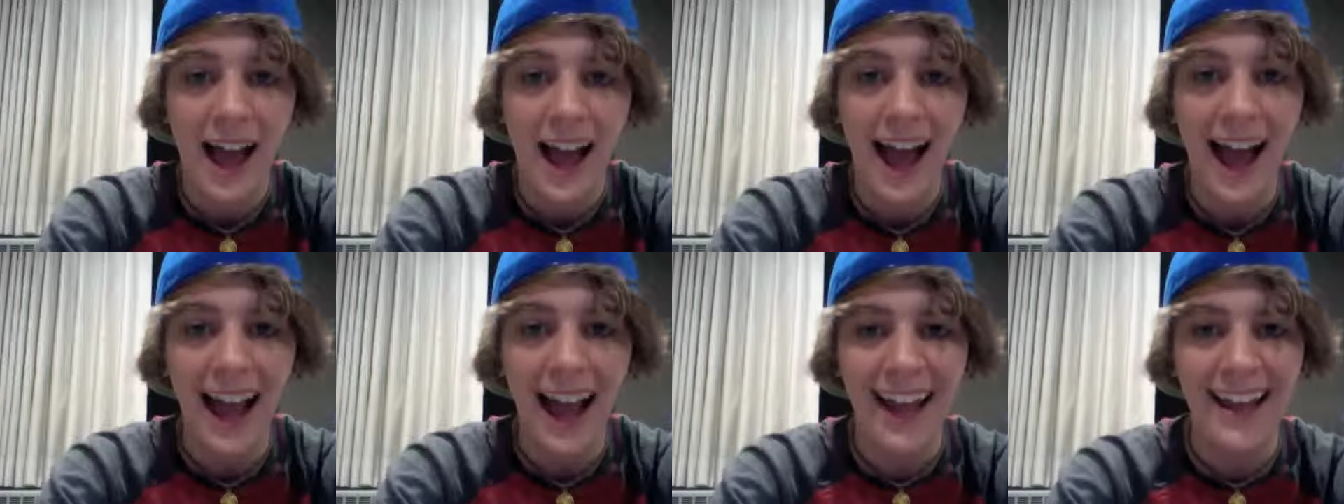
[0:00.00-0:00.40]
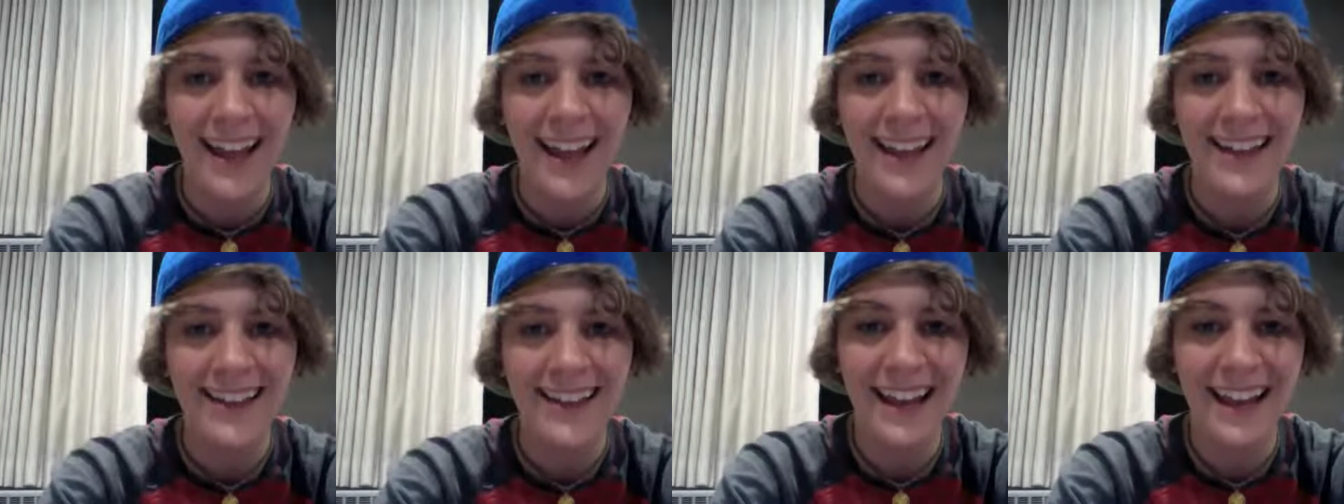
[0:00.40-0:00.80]

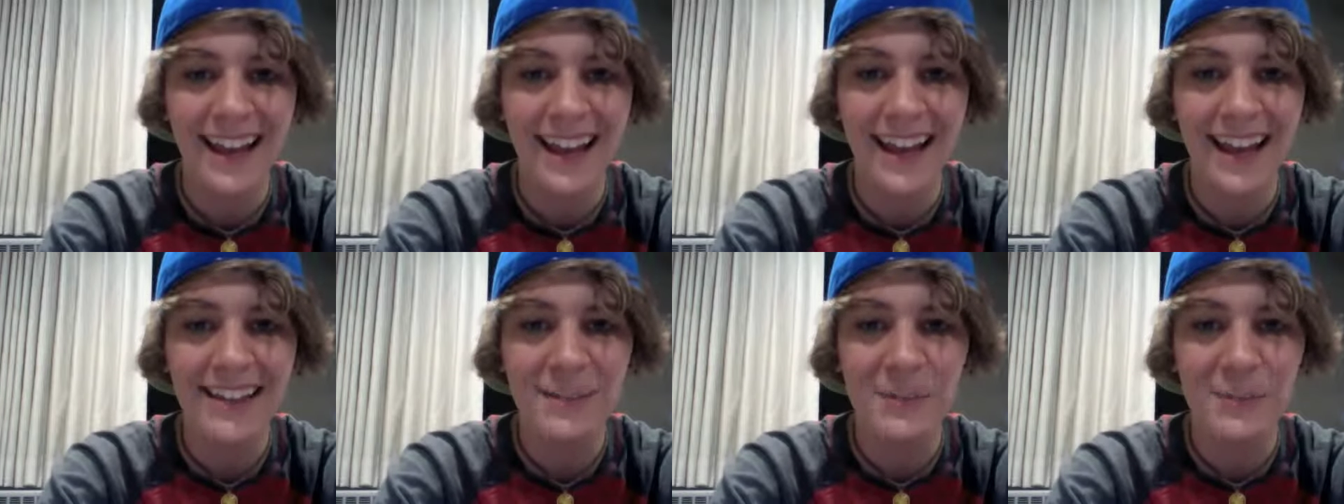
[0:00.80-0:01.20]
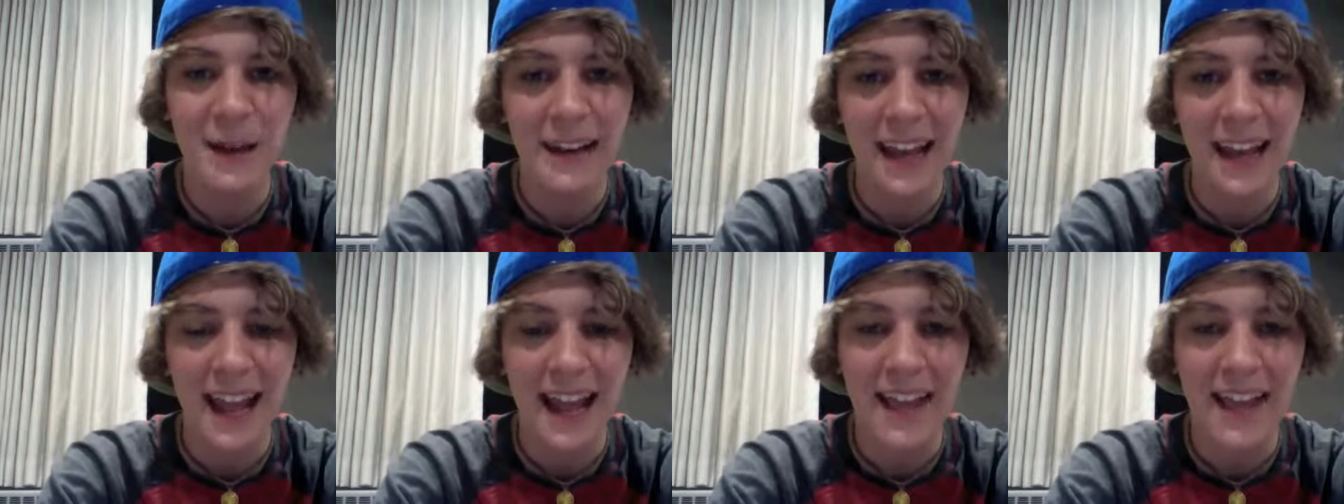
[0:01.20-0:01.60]
Hi! It's
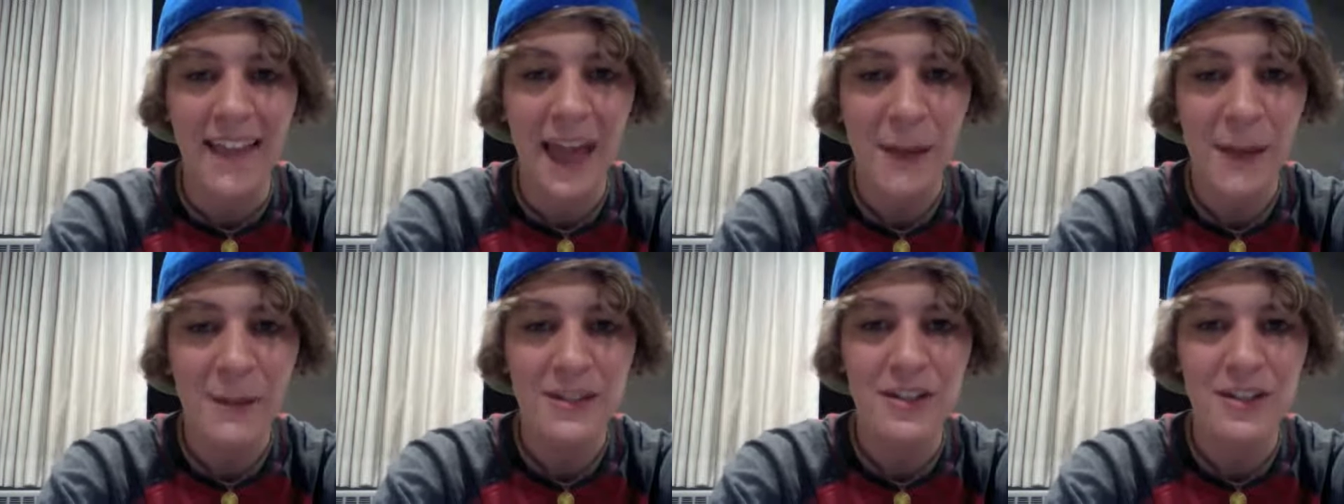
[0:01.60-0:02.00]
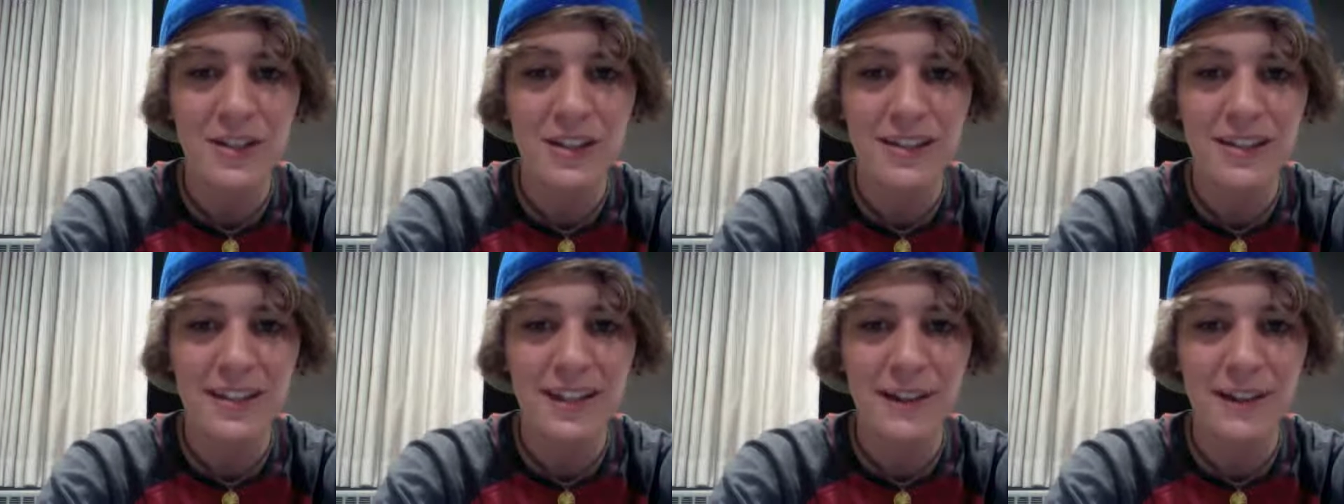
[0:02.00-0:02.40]
Monday, and that means you
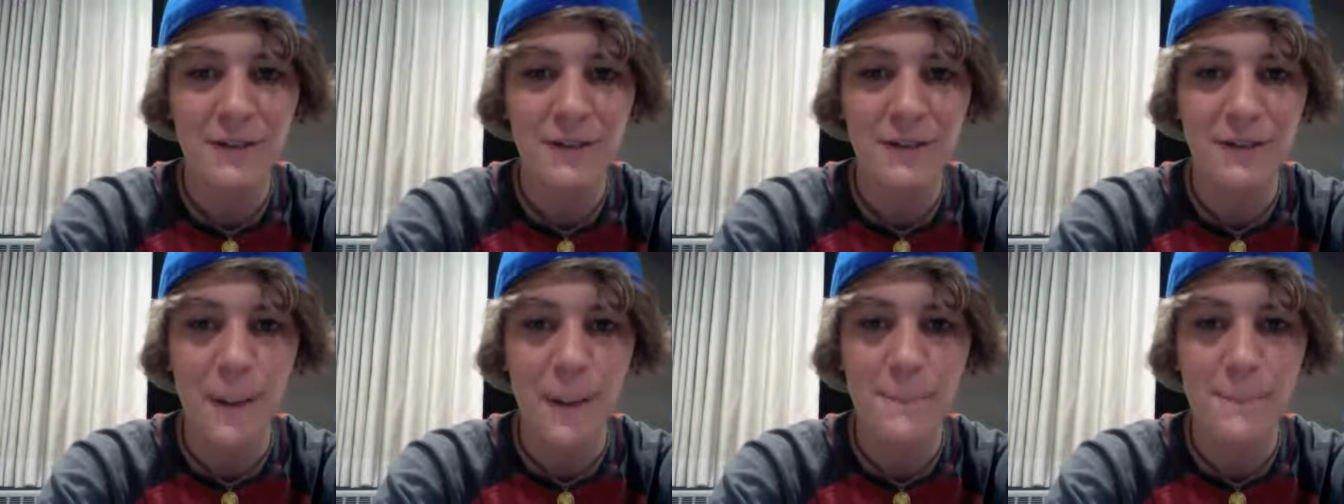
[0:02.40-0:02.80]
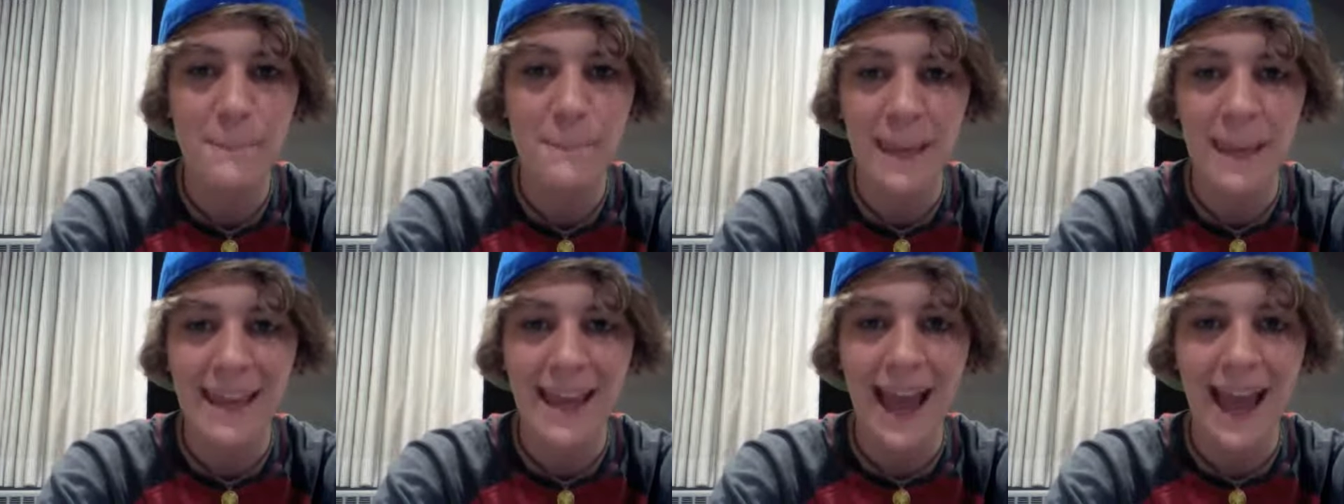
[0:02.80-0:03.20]
get to hear from
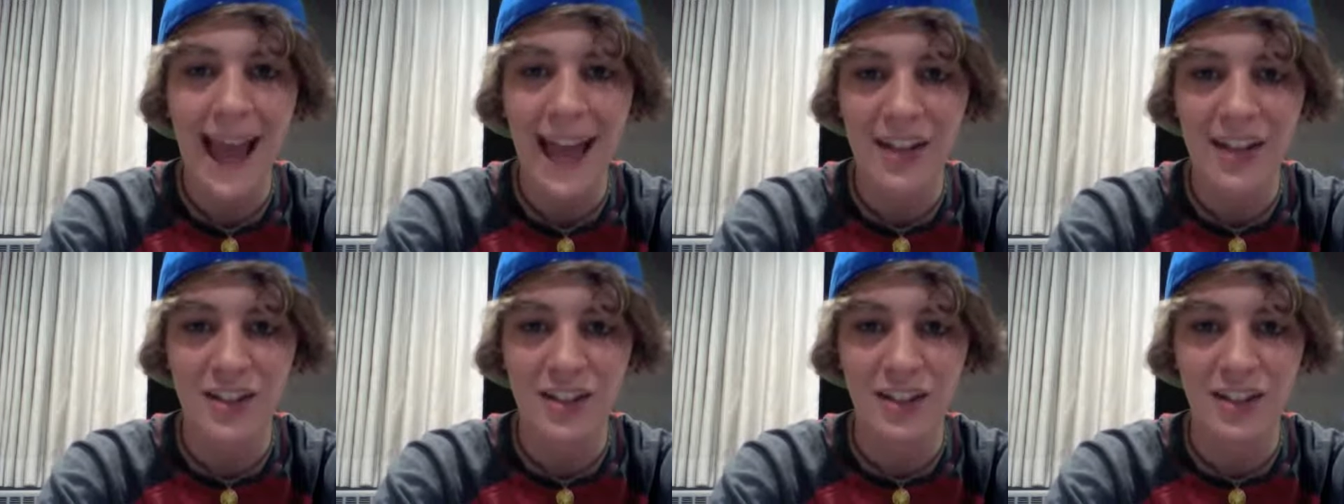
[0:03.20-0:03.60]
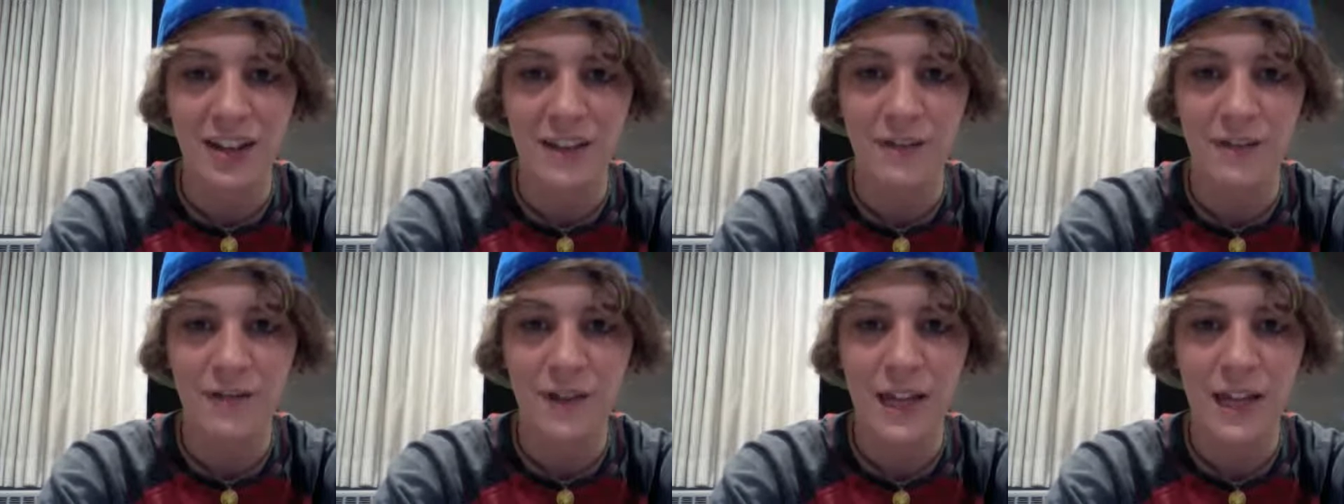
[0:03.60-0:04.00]
me, Ashley,
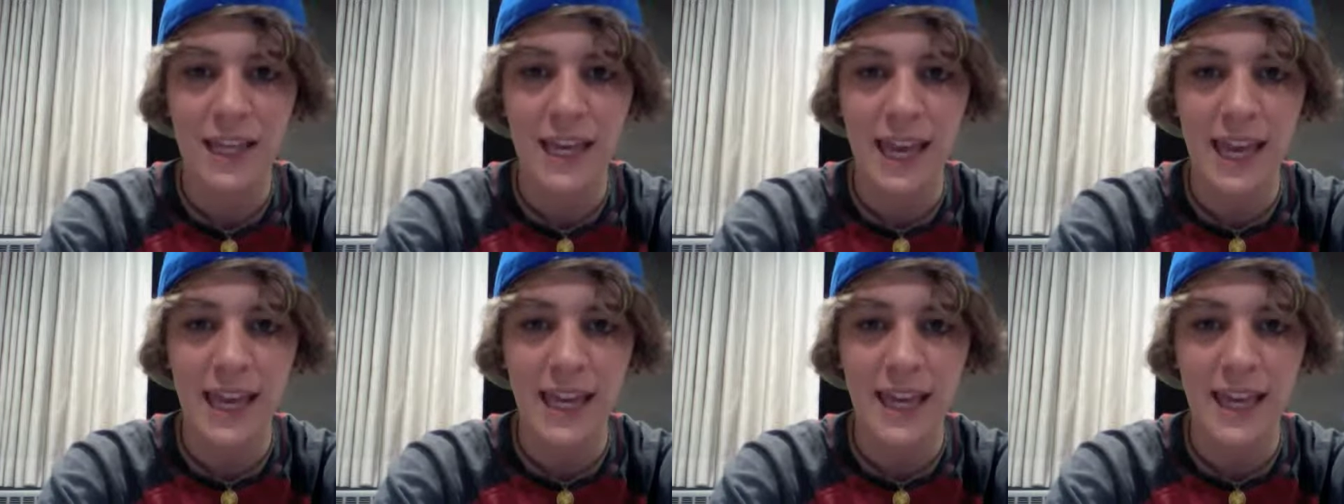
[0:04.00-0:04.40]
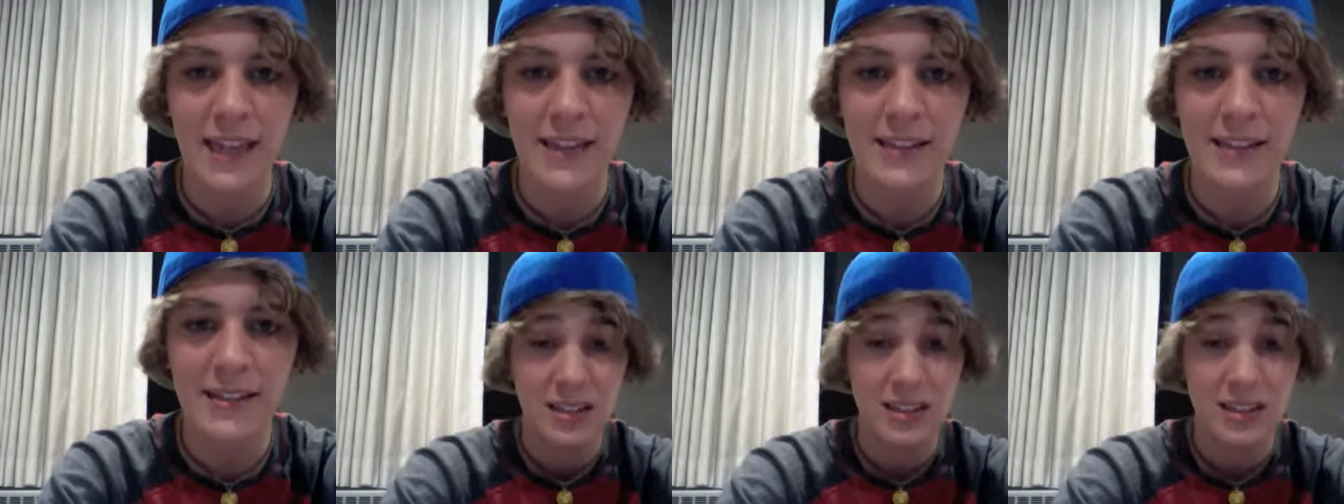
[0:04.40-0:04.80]
on Funny Gay
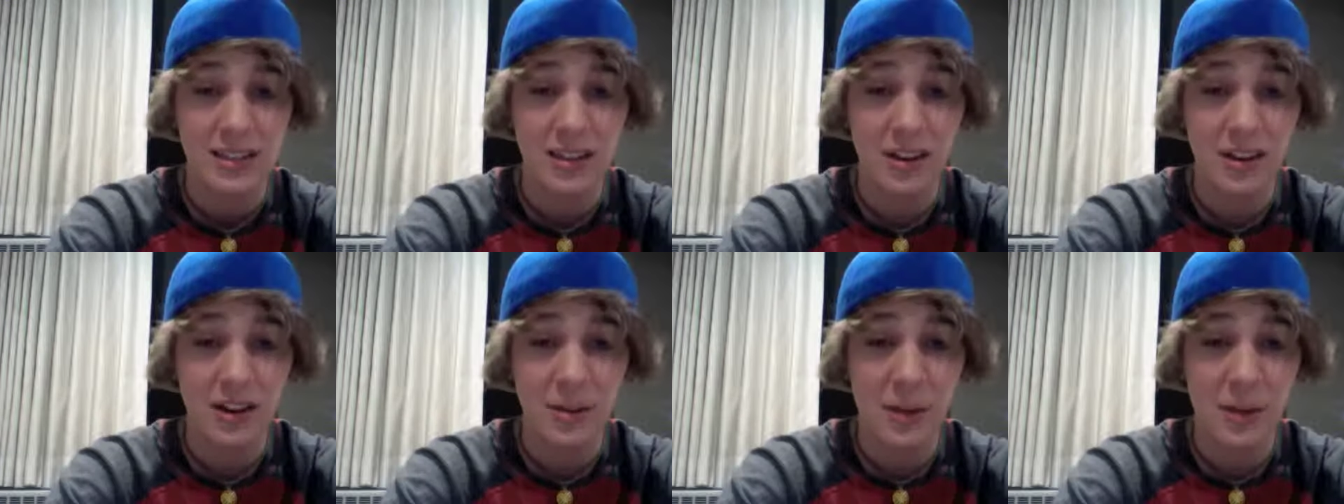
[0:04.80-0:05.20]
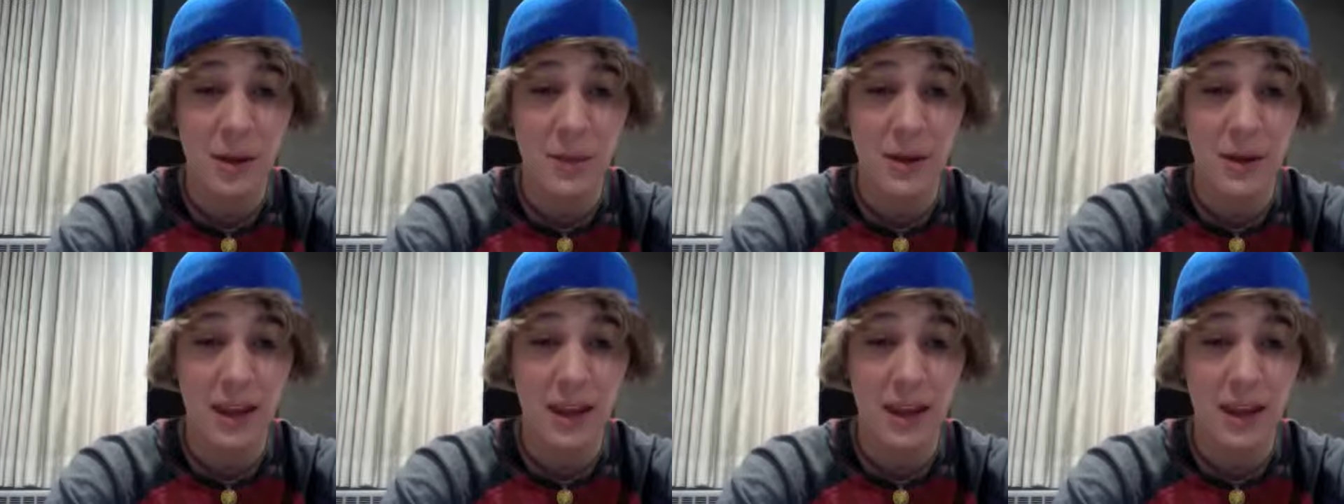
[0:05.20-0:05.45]
Kids. Sorry about my